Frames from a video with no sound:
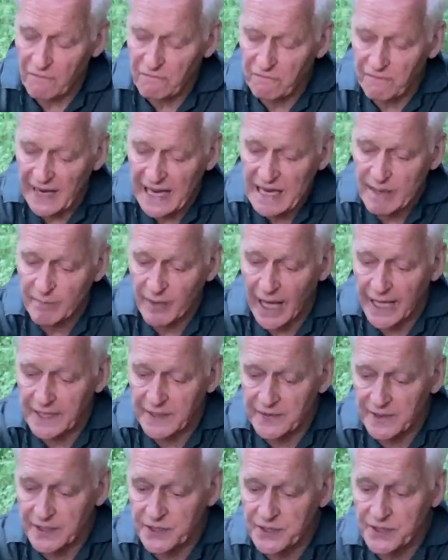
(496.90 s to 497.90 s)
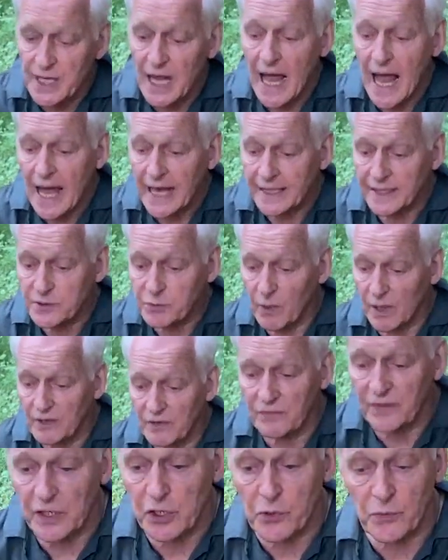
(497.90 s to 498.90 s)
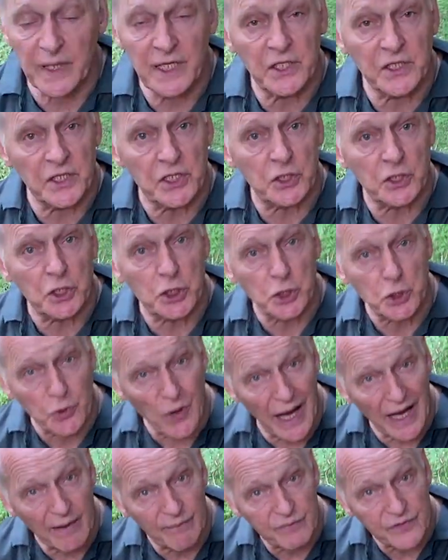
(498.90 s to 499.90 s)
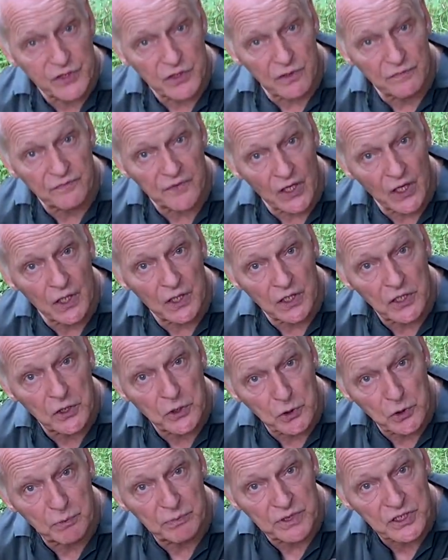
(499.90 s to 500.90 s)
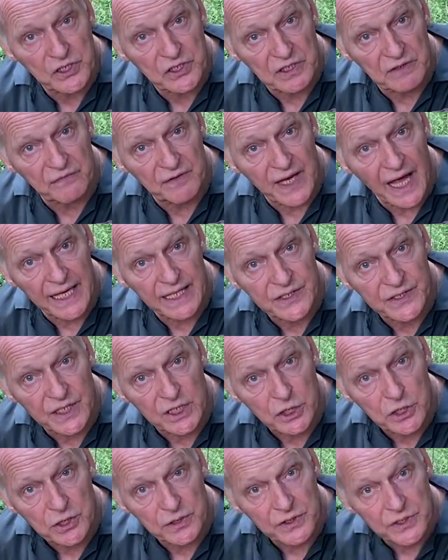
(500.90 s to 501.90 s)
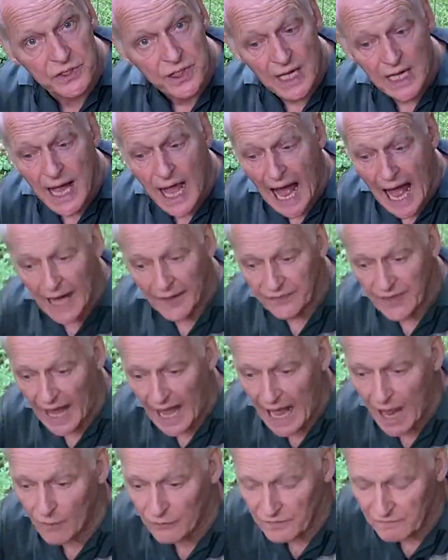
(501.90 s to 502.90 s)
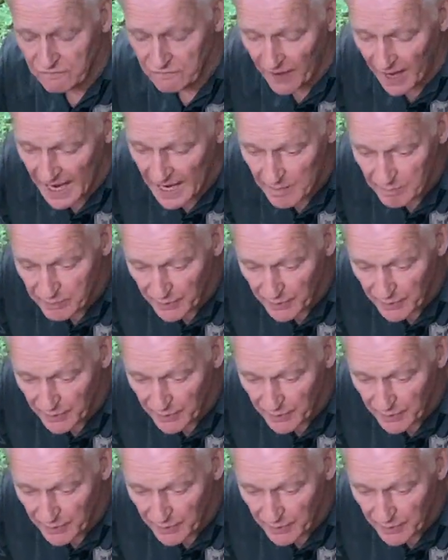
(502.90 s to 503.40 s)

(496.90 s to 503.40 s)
a flame like this, is one of the greatest triumphs of early human civilizations. And how the fire